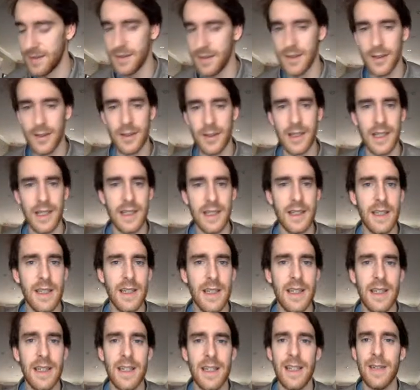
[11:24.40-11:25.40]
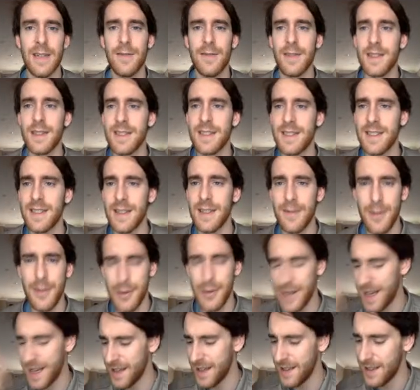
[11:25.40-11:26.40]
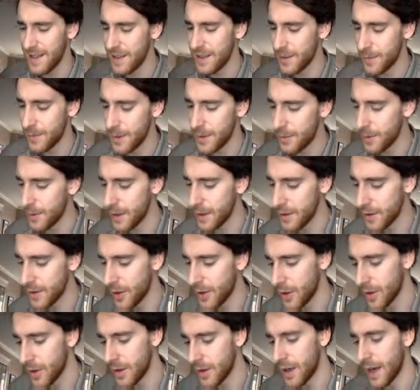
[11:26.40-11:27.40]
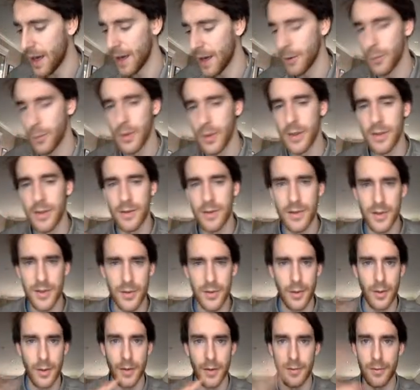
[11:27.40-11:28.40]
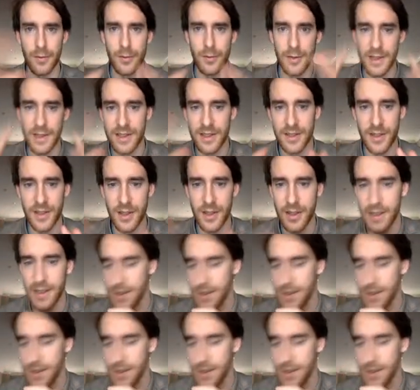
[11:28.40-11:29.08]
Okay? If you can't hear me well, I will sort of restart